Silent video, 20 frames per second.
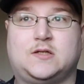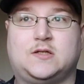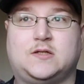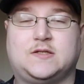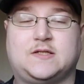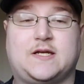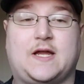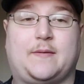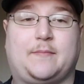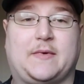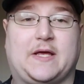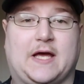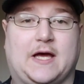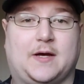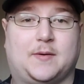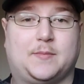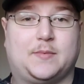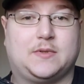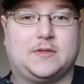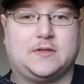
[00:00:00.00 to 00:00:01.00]
snap
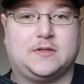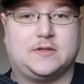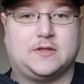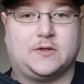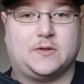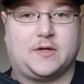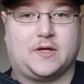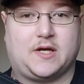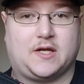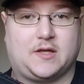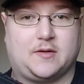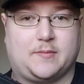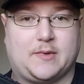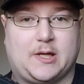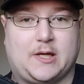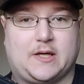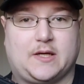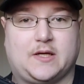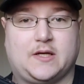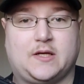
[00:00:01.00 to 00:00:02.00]
cap loaded in the
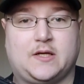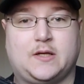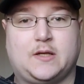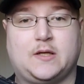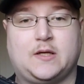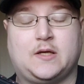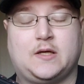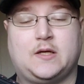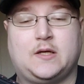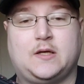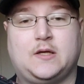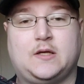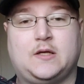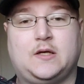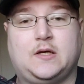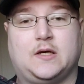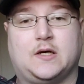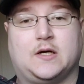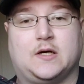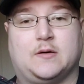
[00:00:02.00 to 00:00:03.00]
mag.
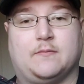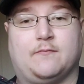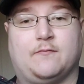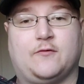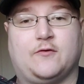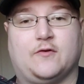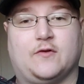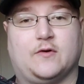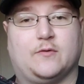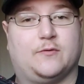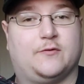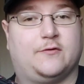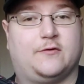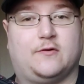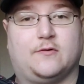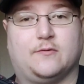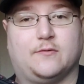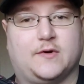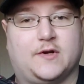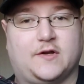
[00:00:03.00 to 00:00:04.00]
So there was
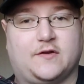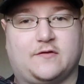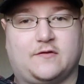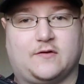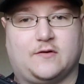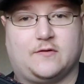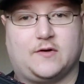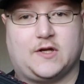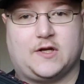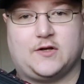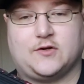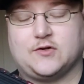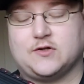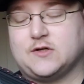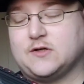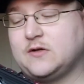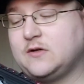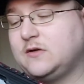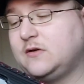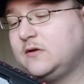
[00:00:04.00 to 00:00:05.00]
no risk, no danger.